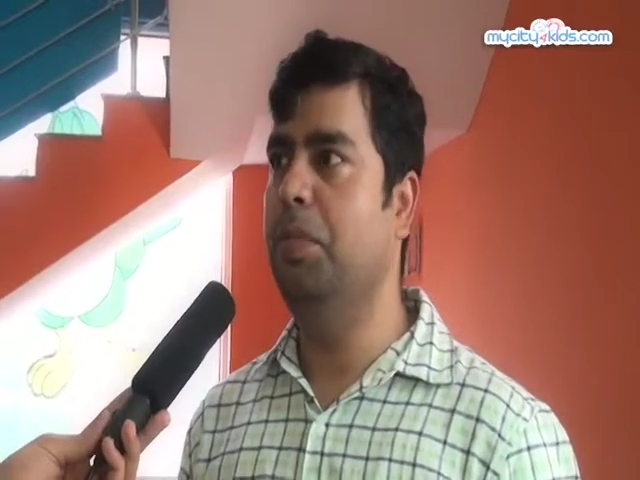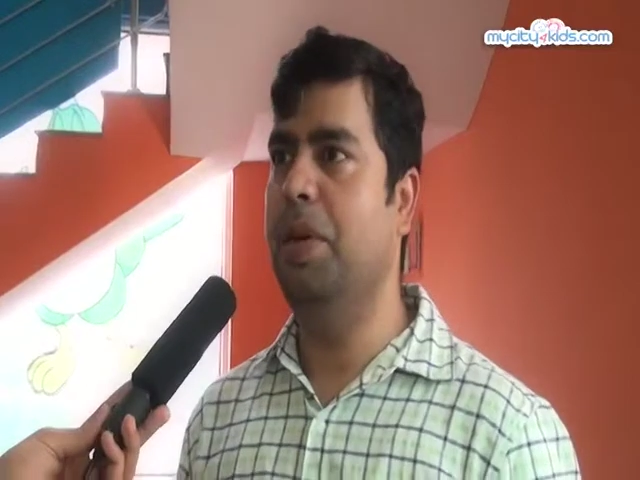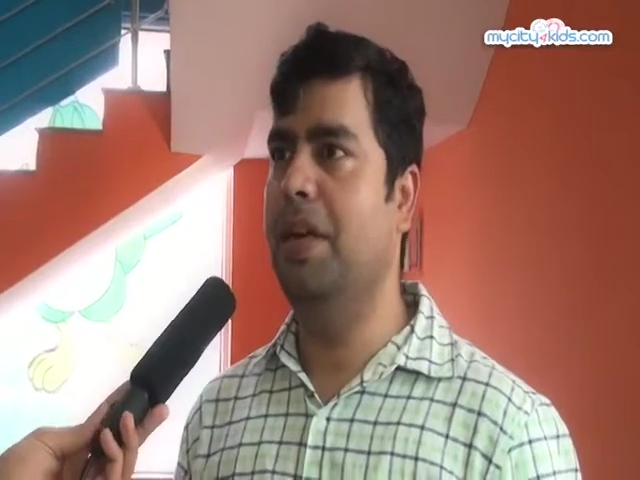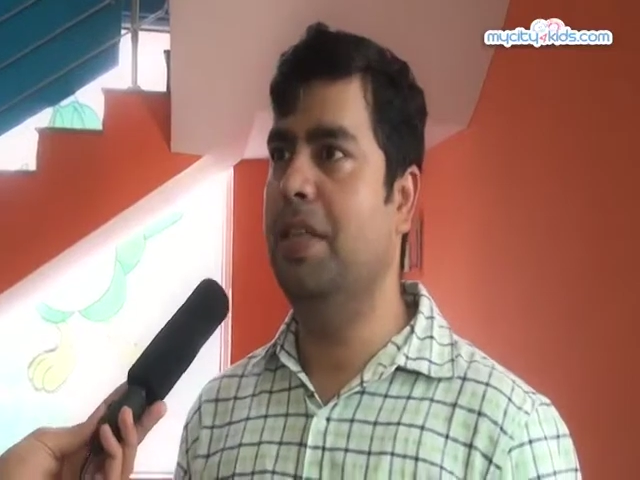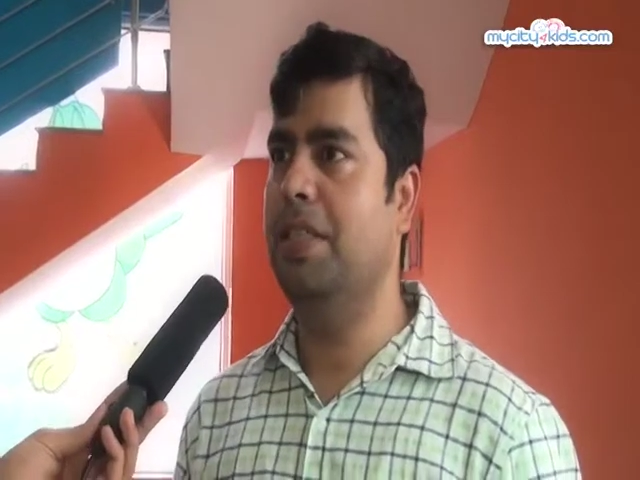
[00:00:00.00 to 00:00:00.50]

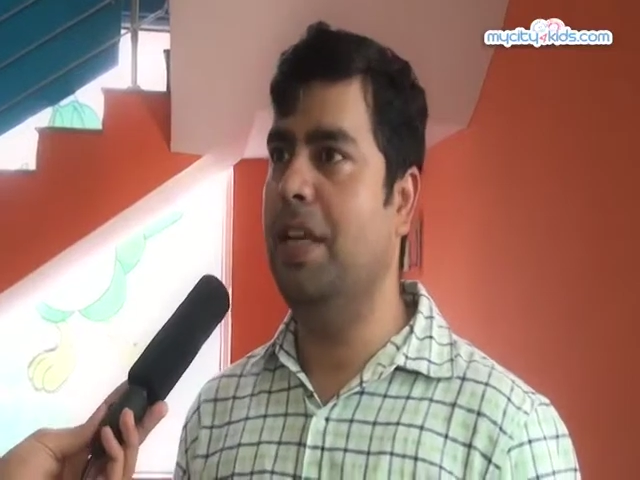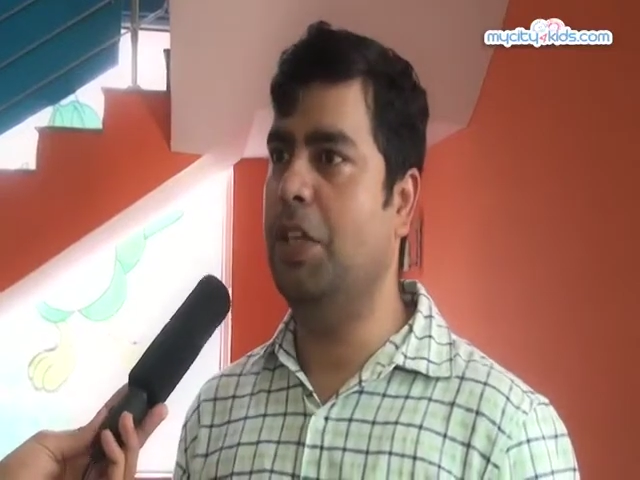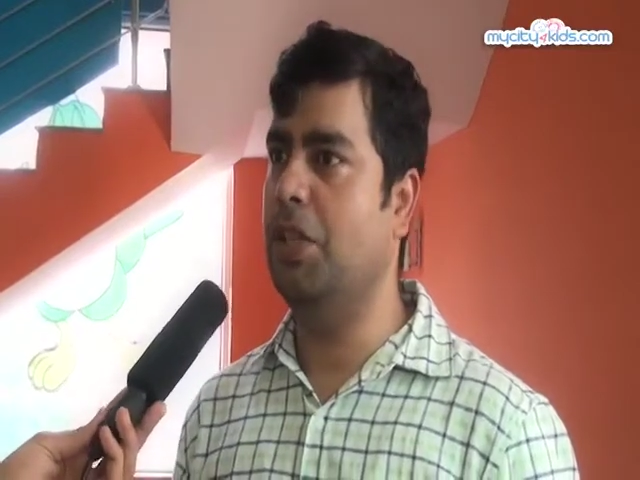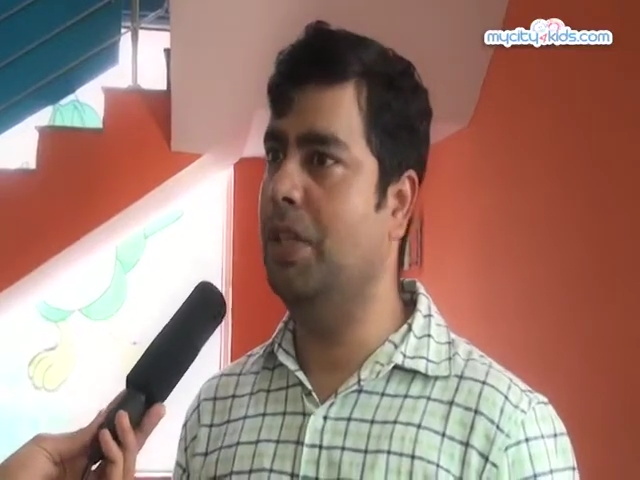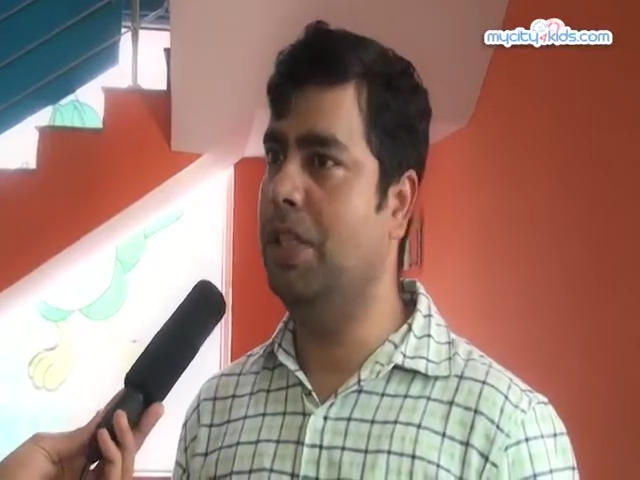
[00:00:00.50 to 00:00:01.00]
be his
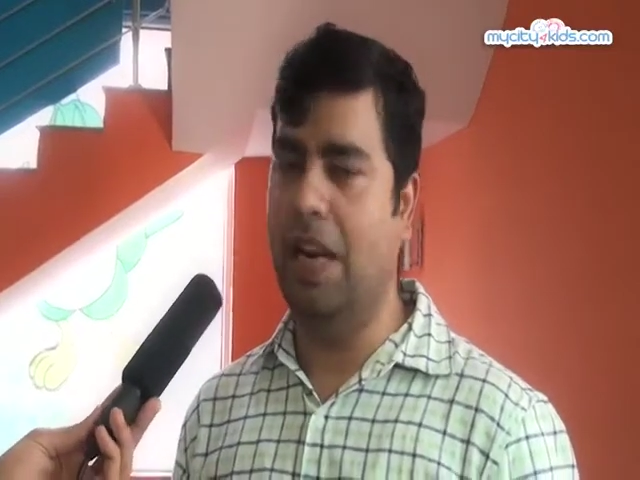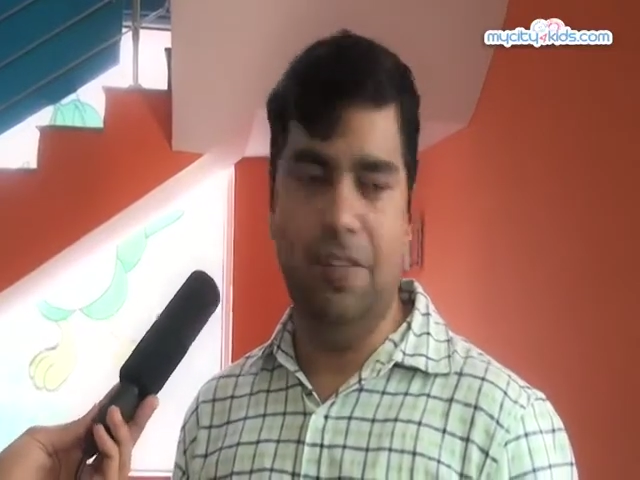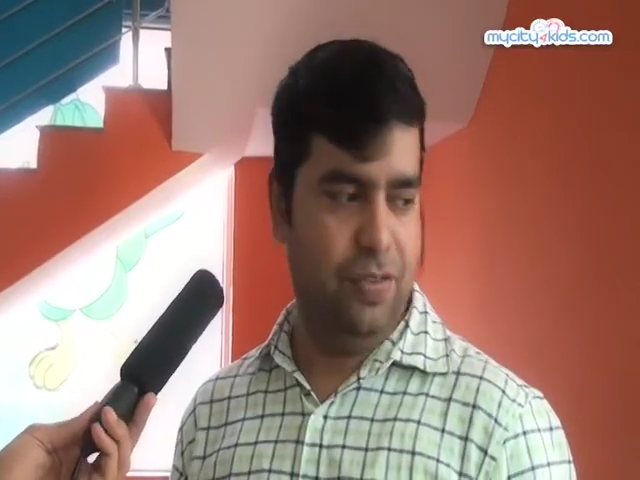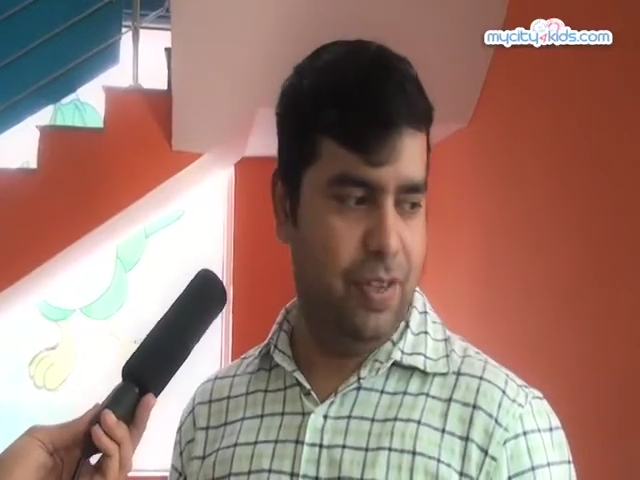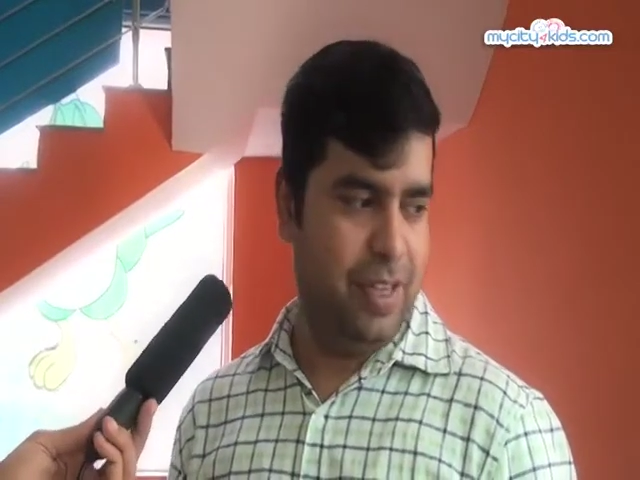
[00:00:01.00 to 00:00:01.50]
natural self
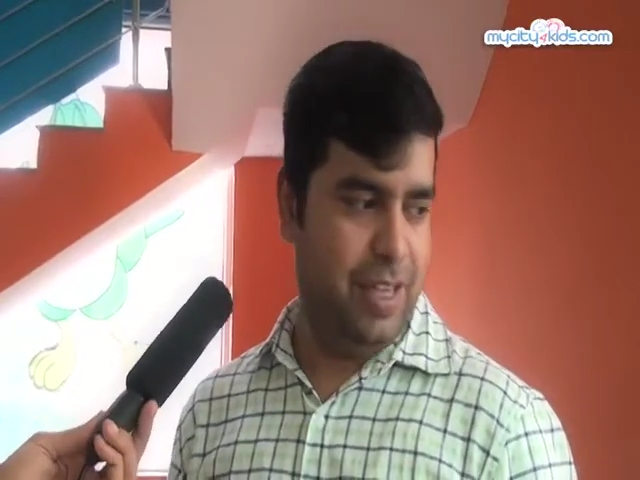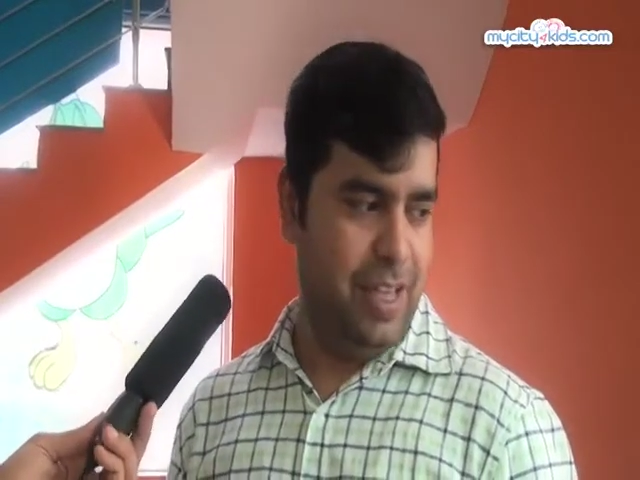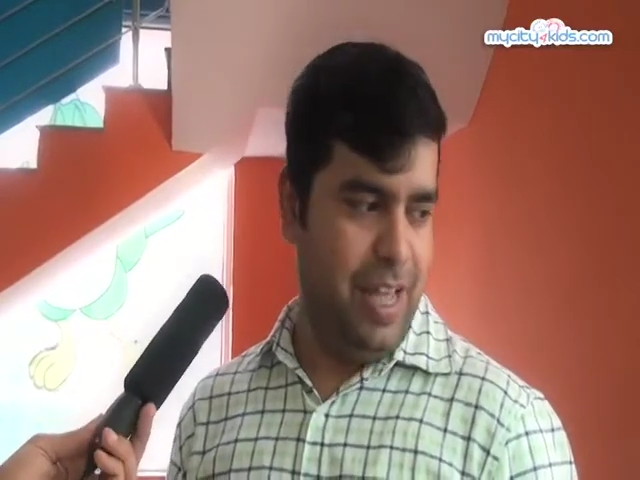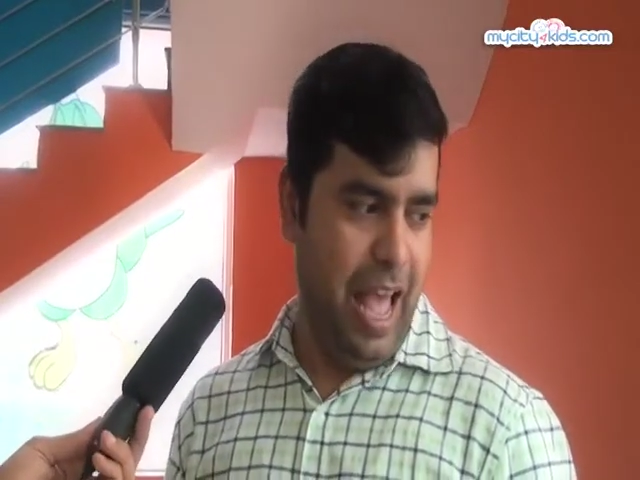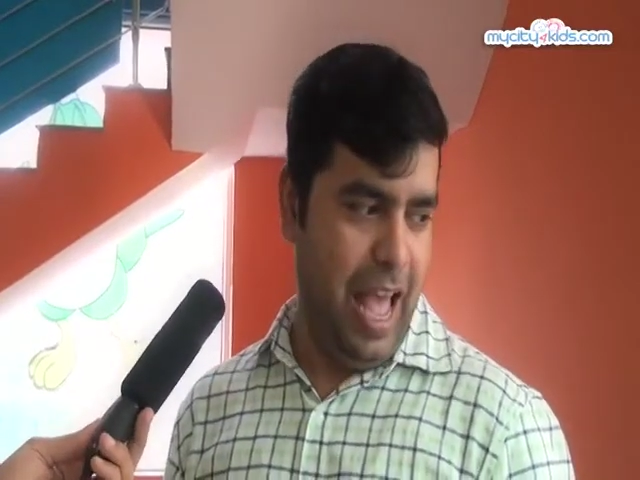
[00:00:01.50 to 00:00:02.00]

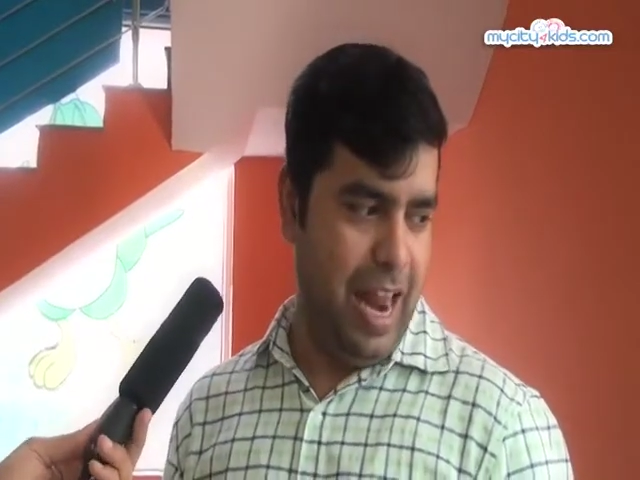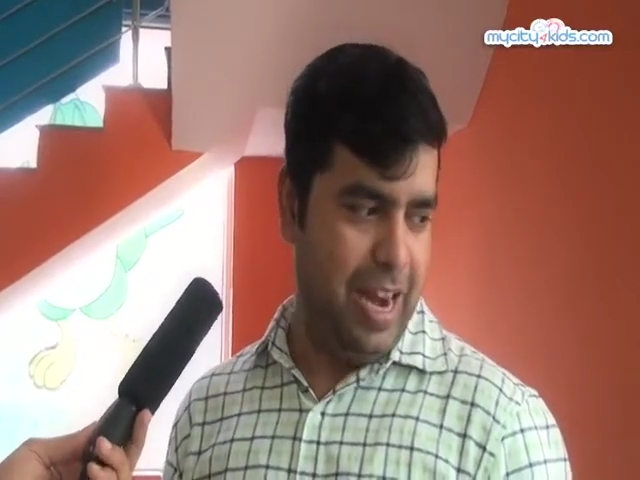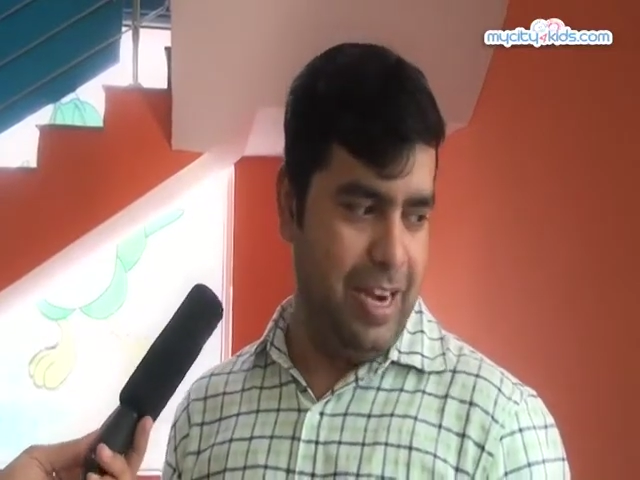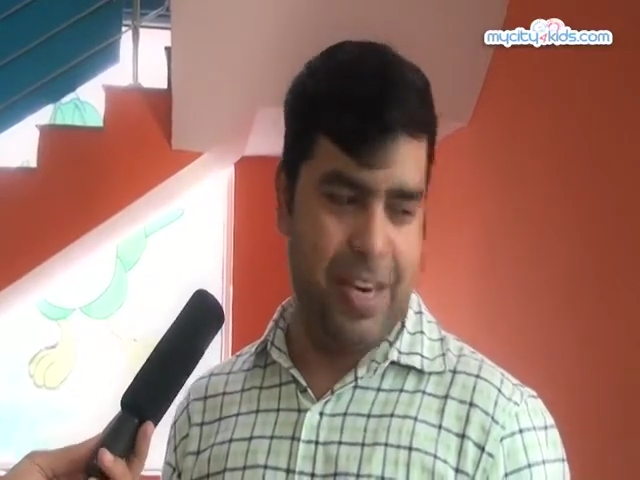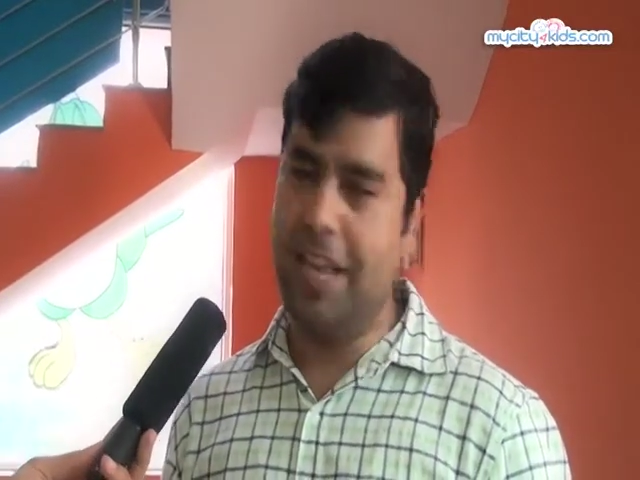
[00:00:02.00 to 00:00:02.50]

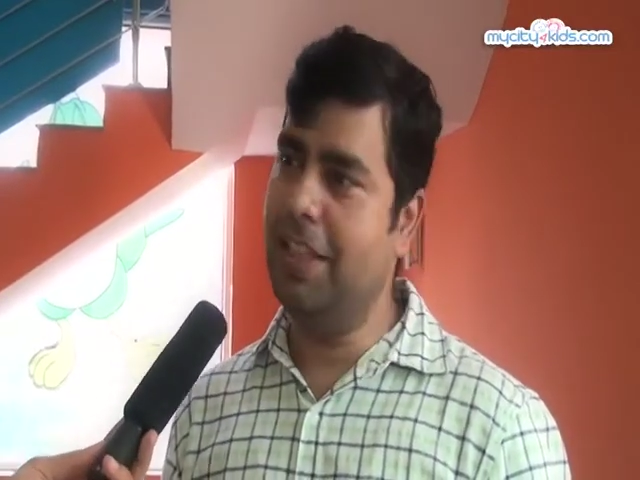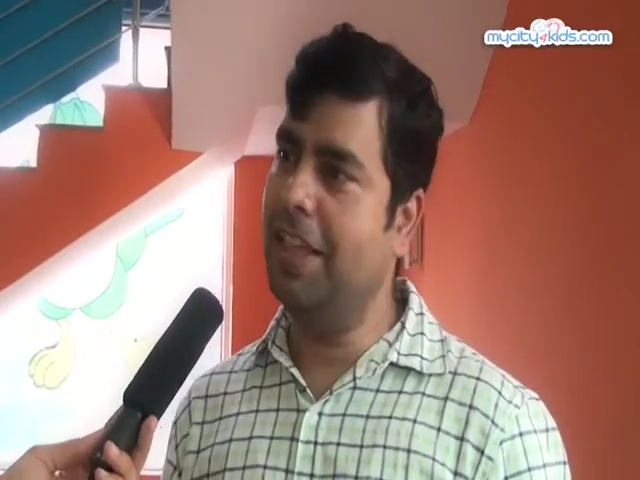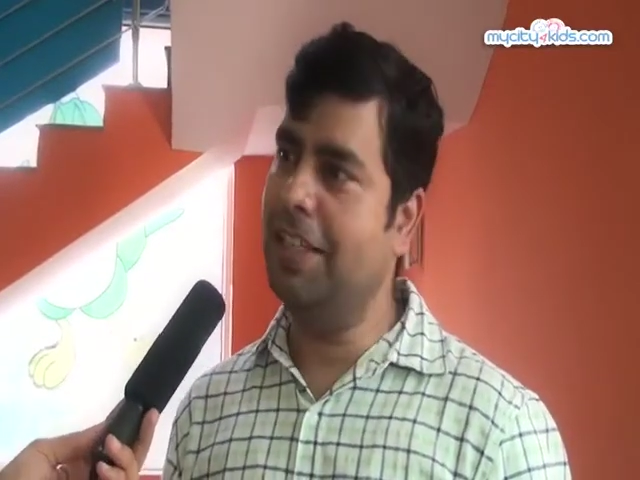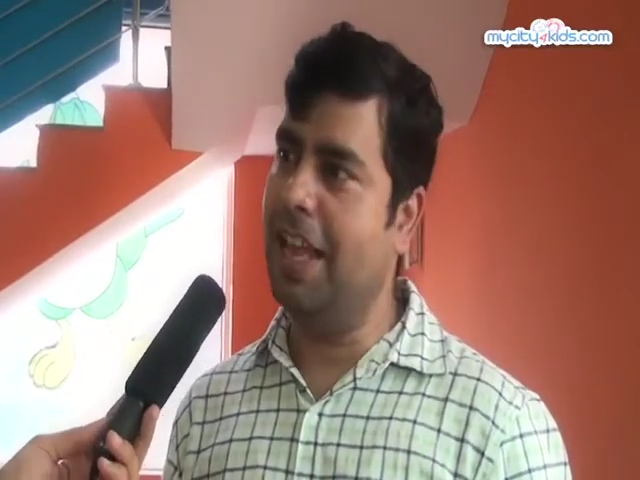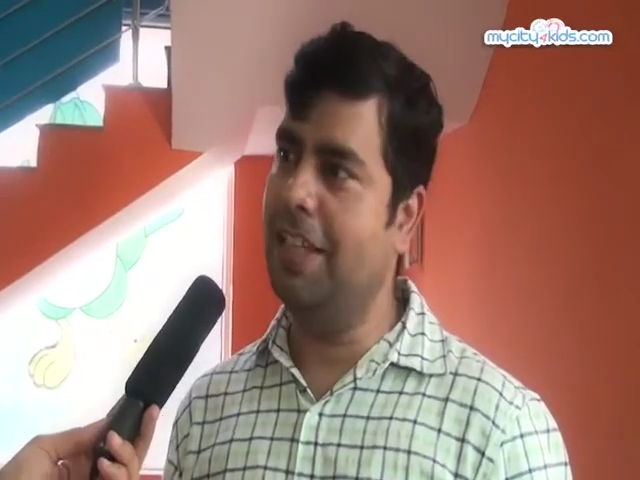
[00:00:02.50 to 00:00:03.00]
and take
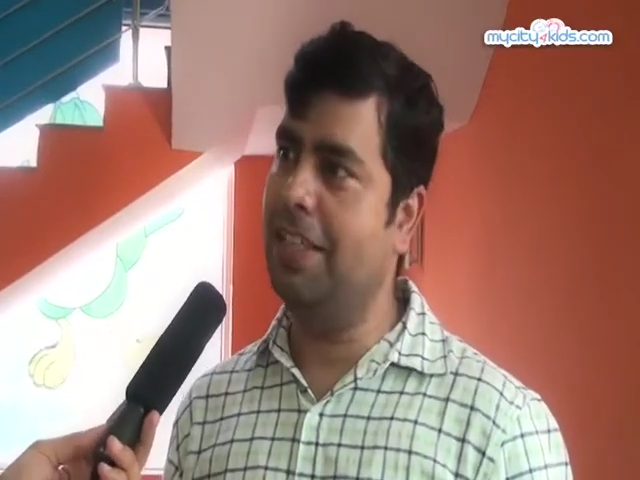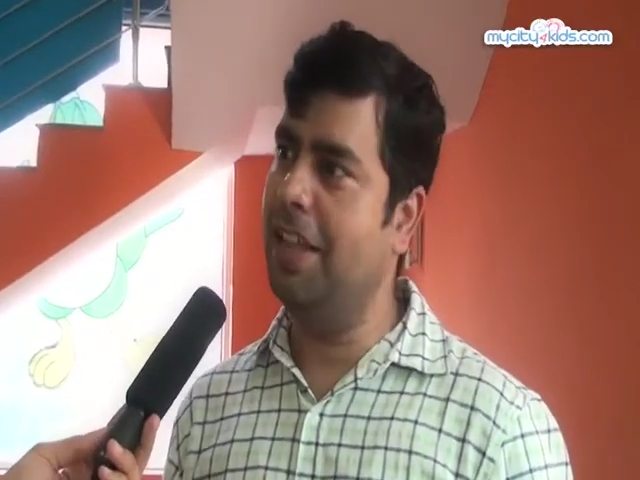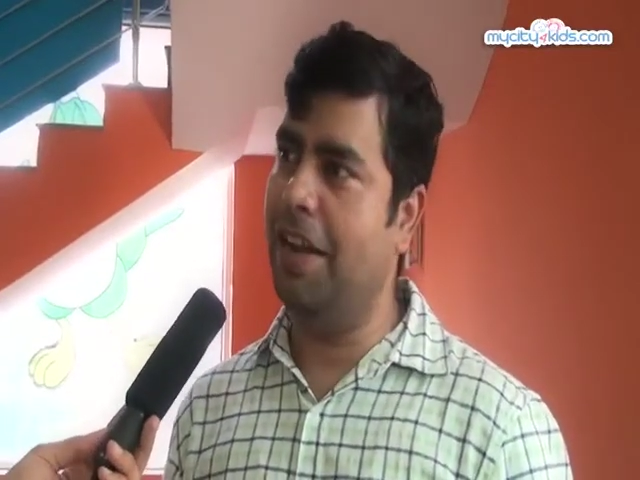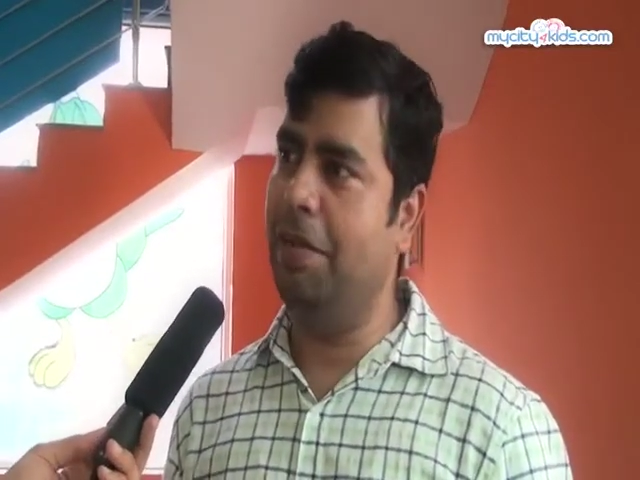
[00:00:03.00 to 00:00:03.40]
things as they